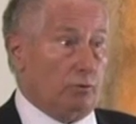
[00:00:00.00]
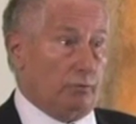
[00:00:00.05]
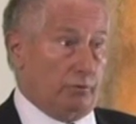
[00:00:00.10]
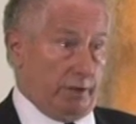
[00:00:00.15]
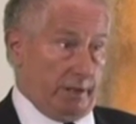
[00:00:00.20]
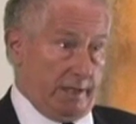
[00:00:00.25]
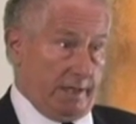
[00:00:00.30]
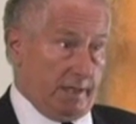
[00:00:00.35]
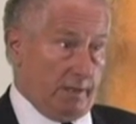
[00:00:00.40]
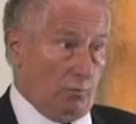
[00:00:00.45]

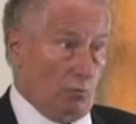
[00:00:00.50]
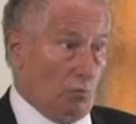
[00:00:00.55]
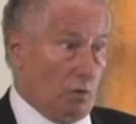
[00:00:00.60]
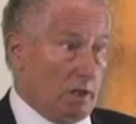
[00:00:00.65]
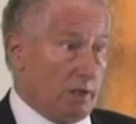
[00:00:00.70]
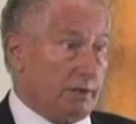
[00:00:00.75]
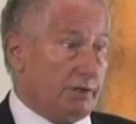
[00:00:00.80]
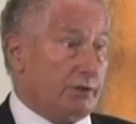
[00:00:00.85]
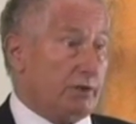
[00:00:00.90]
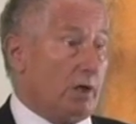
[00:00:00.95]
routine
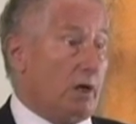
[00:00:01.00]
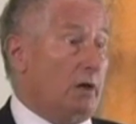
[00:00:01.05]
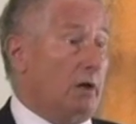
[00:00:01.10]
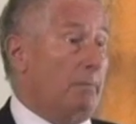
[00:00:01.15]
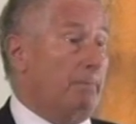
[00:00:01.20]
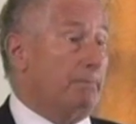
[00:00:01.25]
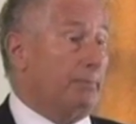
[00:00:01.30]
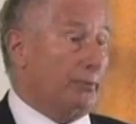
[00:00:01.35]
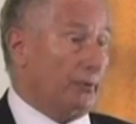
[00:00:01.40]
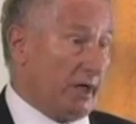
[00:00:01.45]
was
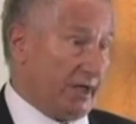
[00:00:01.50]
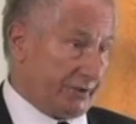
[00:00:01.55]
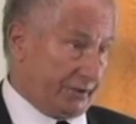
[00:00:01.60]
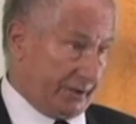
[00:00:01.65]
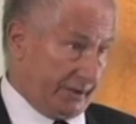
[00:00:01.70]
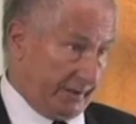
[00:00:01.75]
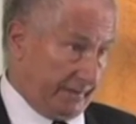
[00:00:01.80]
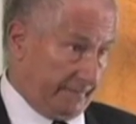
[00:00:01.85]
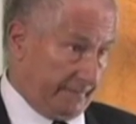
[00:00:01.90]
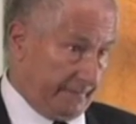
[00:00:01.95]

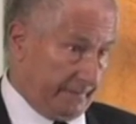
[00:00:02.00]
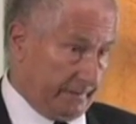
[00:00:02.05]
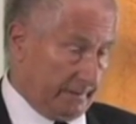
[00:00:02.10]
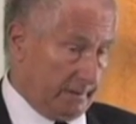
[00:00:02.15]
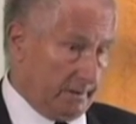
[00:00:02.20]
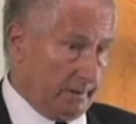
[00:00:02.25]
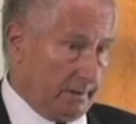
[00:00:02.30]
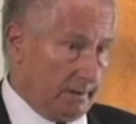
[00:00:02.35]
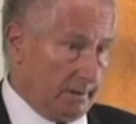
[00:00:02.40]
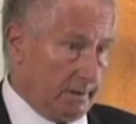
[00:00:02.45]
oppressive,
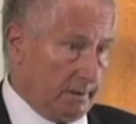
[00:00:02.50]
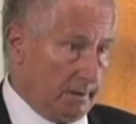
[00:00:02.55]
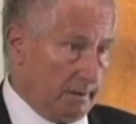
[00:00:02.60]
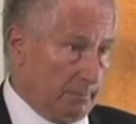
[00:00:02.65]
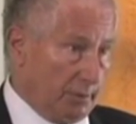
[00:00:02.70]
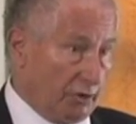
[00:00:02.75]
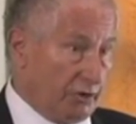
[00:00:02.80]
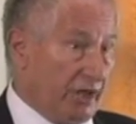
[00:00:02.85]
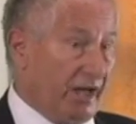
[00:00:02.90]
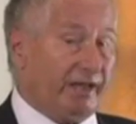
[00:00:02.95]

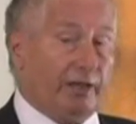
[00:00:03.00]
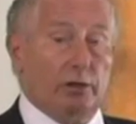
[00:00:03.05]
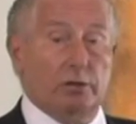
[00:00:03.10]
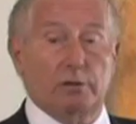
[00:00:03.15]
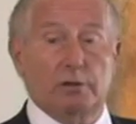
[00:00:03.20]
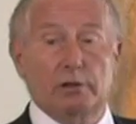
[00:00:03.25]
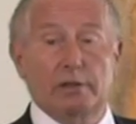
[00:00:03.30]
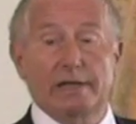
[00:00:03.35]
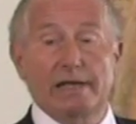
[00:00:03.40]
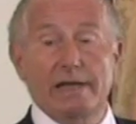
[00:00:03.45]

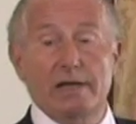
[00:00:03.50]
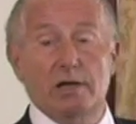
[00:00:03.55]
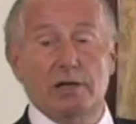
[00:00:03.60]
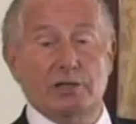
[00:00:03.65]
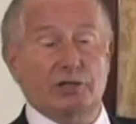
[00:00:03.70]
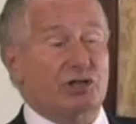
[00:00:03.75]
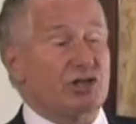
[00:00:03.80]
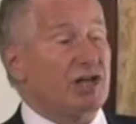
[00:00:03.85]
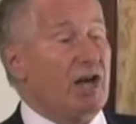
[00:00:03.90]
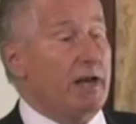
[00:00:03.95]
particularly
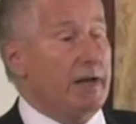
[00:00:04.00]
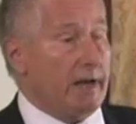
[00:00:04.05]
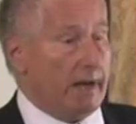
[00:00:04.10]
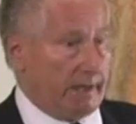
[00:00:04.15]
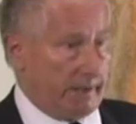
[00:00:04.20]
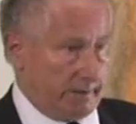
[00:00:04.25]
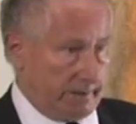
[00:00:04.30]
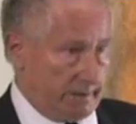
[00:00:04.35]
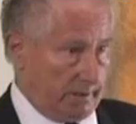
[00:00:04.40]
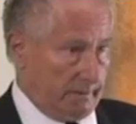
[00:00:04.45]
on
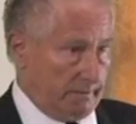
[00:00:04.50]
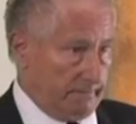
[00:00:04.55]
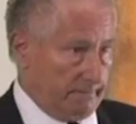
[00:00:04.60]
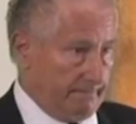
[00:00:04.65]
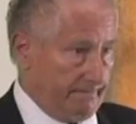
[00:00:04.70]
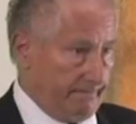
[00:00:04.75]
Sundays.